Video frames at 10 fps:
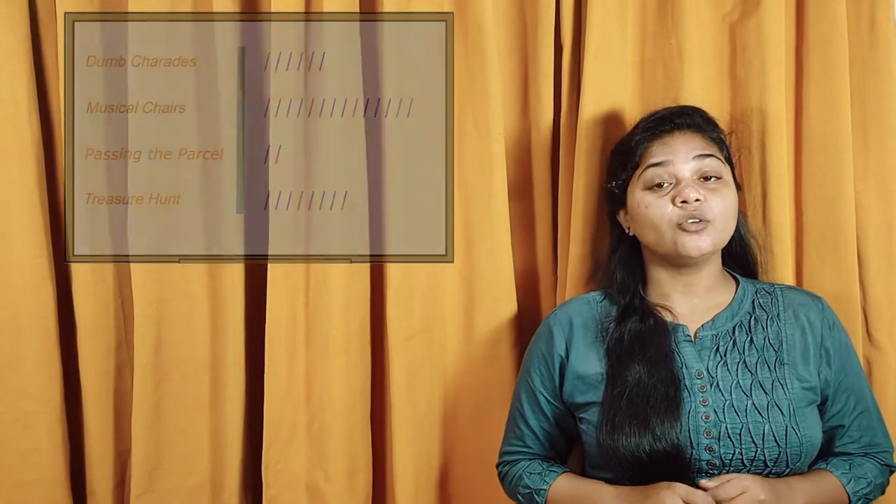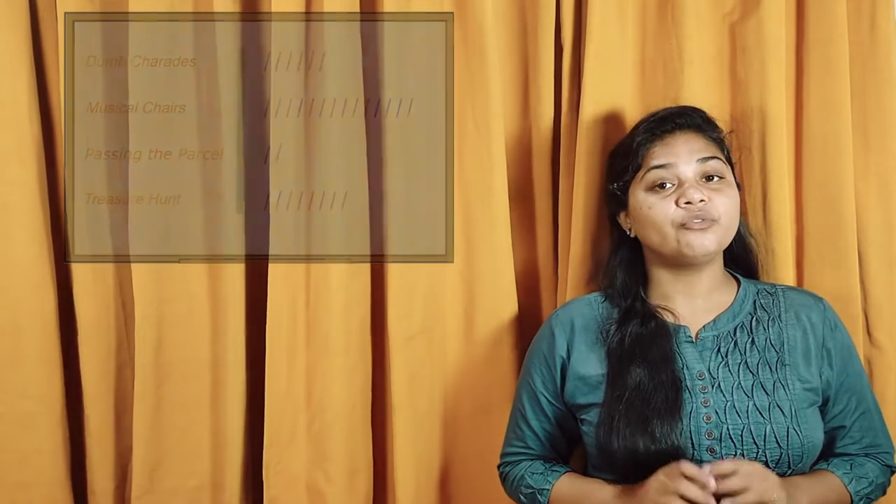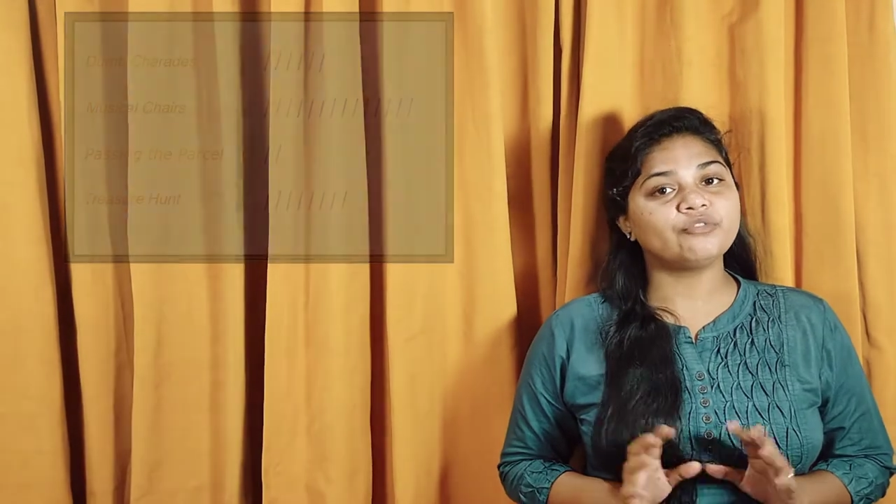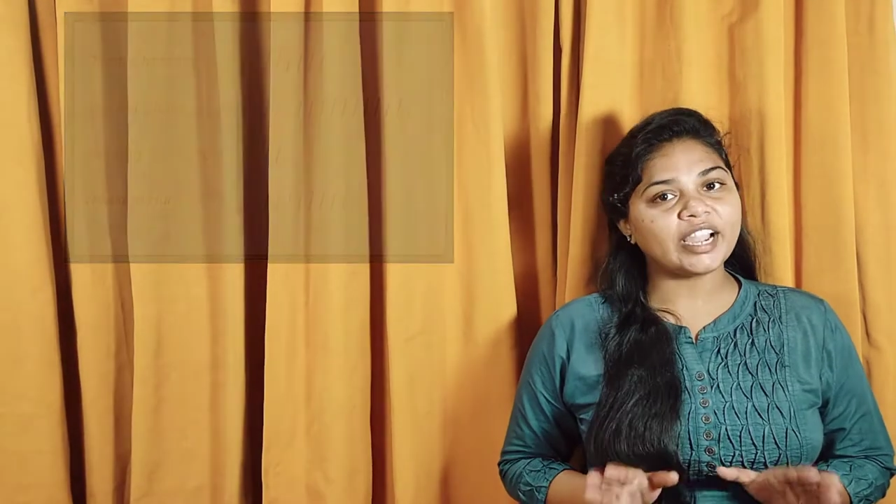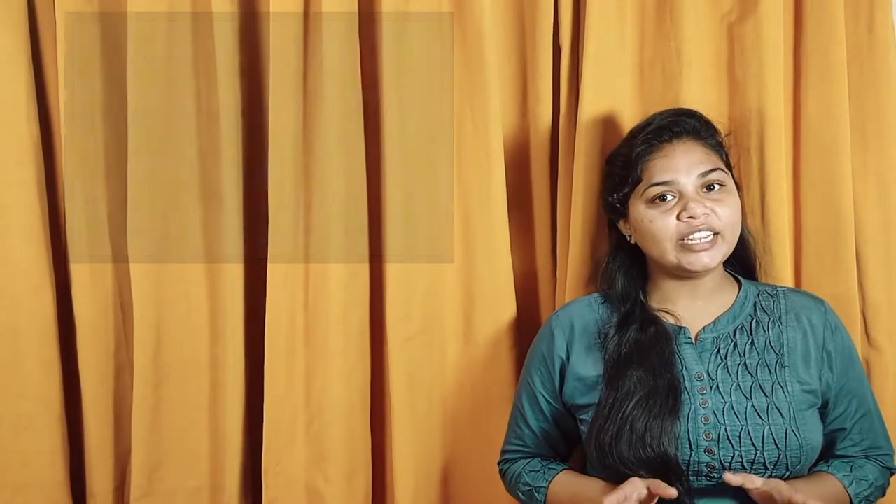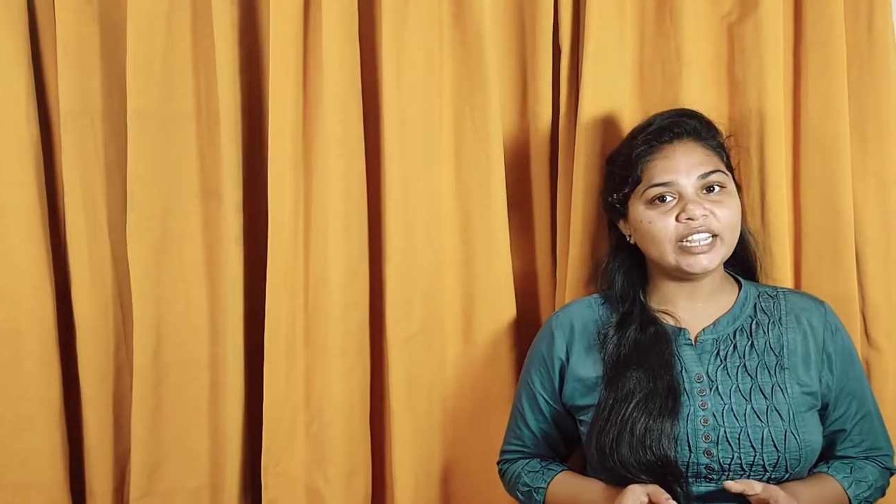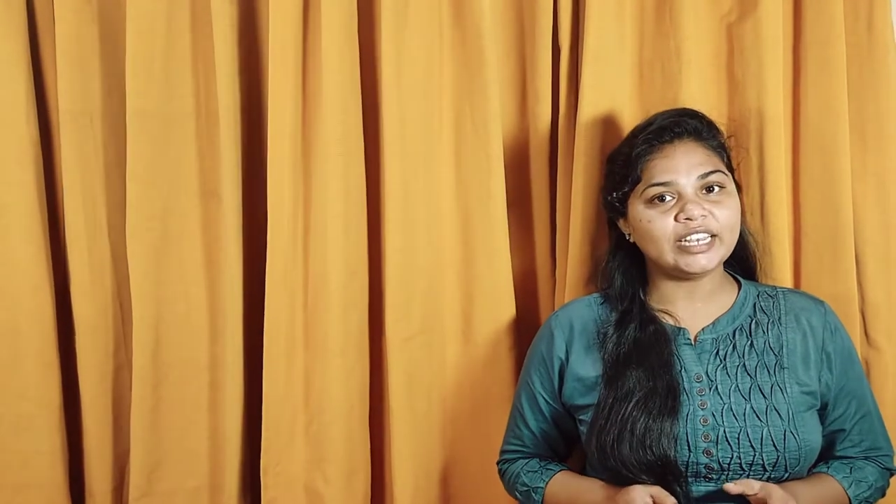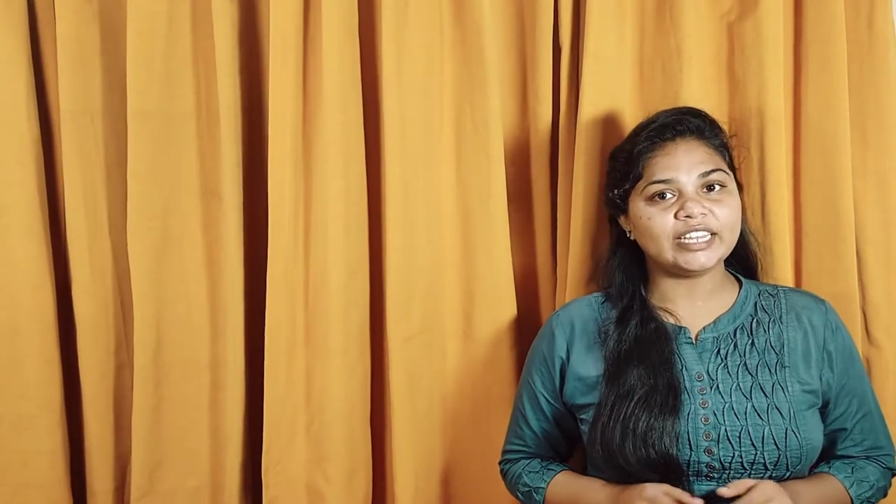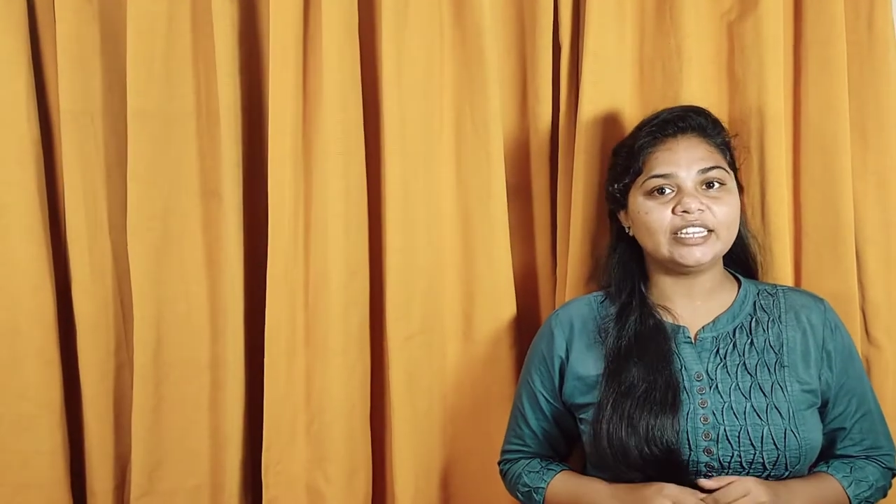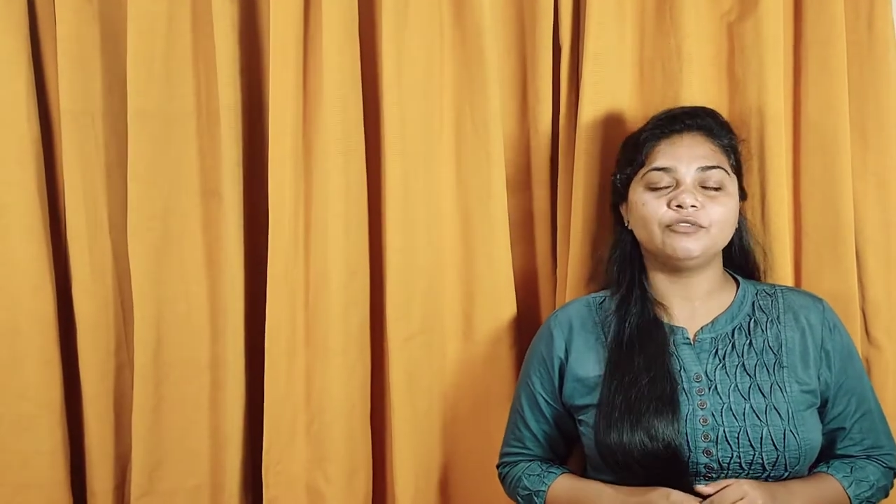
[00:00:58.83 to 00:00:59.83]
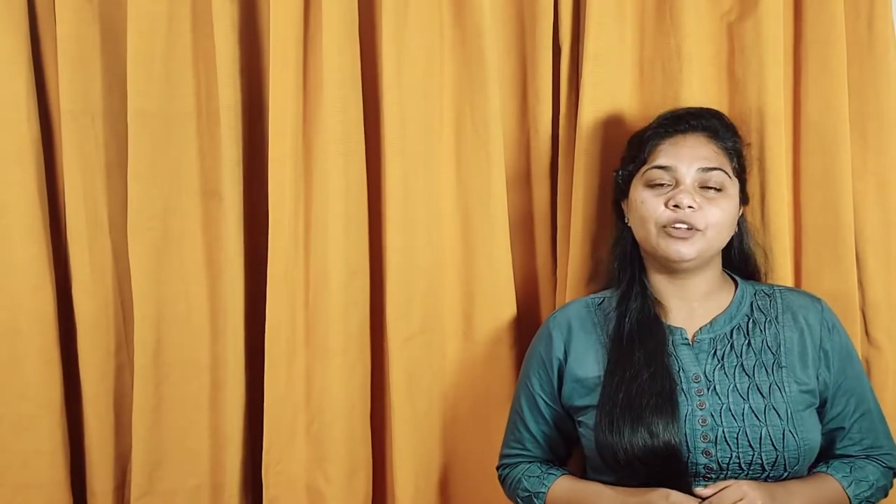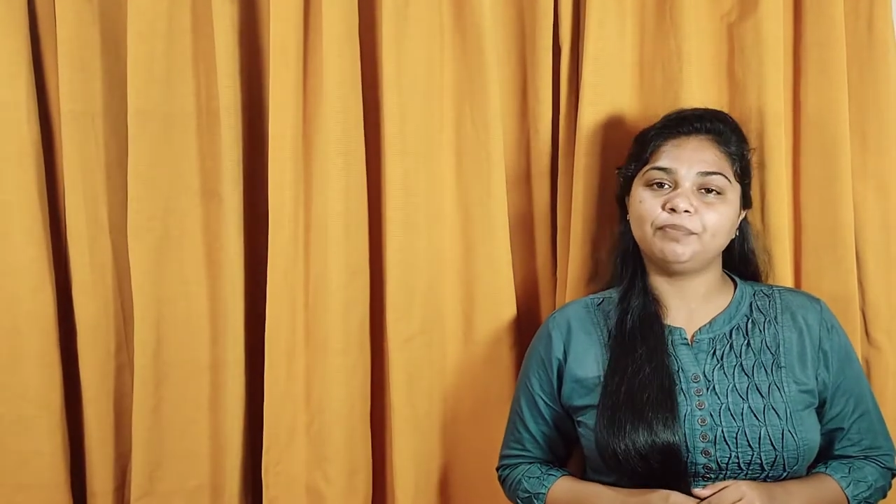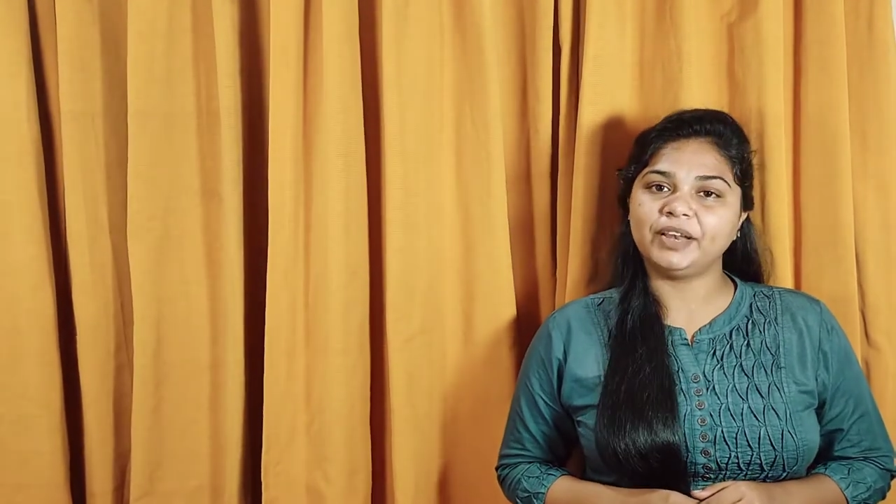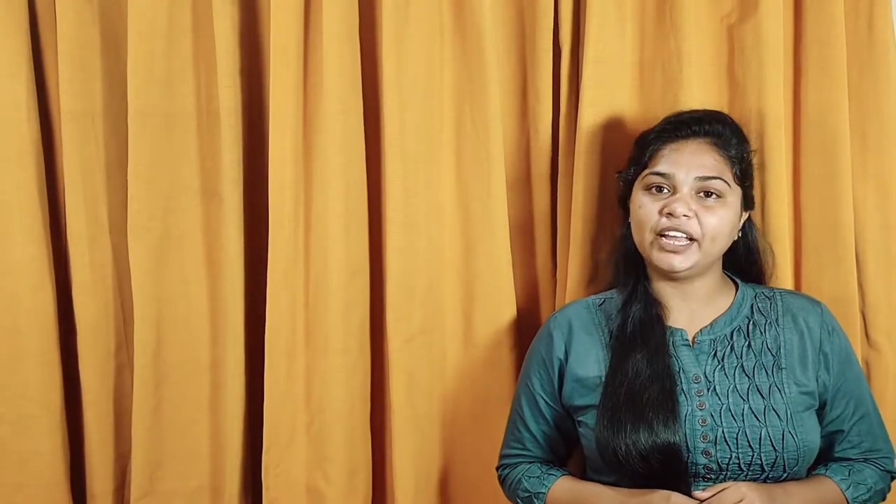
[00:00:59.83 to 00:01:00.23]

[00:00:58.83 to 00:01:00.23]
Finally, we play